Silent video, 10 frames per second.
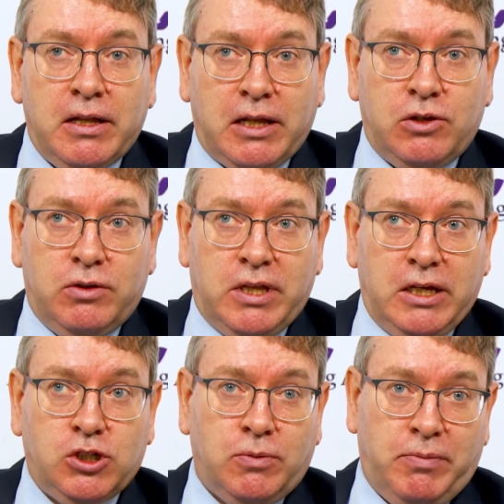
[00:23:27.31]
that you
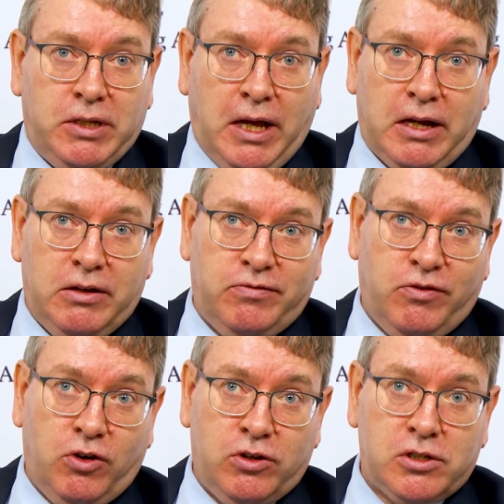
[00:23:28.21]
think should be tackled
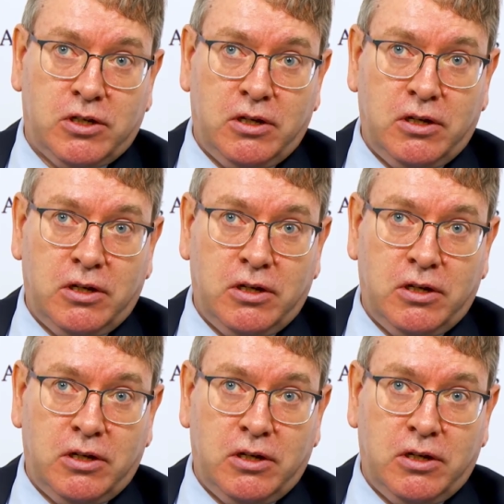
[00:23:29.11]
first?